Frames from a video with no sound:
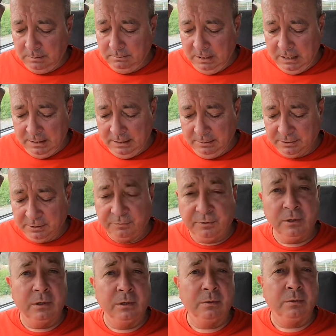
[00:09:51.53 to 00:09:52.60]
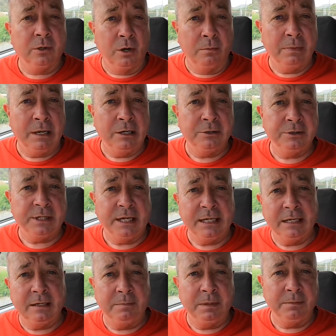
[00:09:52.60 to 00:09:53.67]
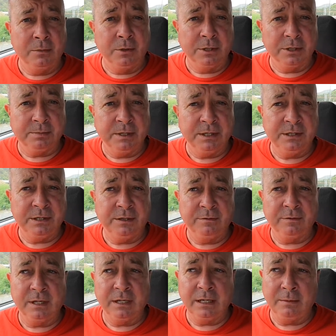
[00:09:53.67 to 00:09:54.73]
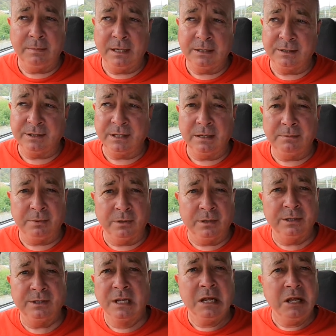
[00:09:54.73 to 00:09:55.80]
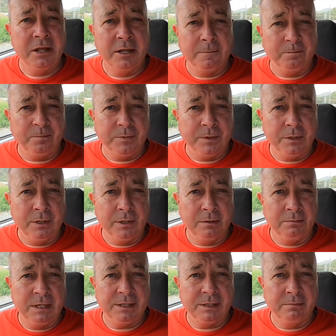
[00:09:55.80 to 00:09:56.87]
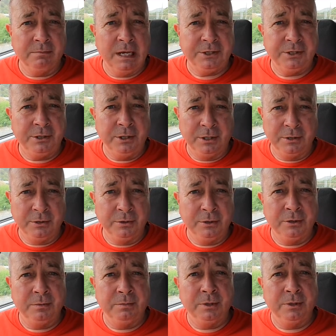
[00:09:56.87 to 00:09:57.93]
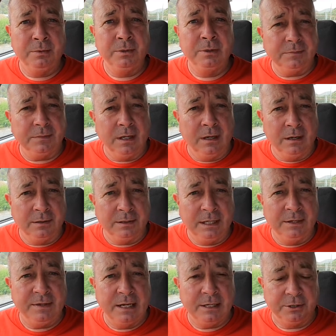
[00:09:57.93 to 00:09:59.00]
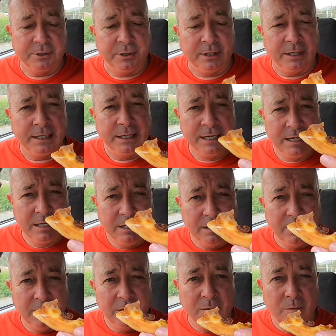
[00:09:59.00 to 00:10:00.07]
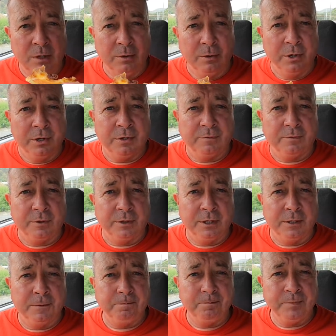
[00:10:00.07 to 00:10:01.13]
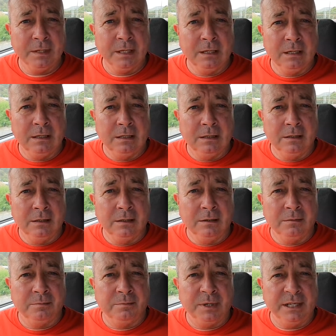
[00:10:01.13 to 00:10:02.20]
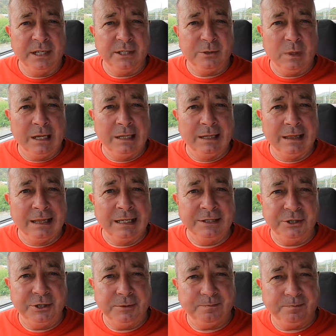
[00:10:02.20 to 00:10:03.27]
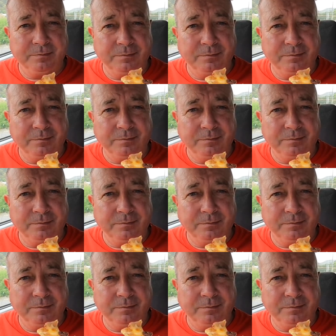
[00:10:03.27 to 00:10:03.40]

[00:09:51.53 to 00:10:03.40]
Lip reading: But there was a few combos. They get a bit more expensive. They get about the same price. You can mix and match. You can do you, boo-boo. Give that a try. Well worth it for a pretty each way little lunch.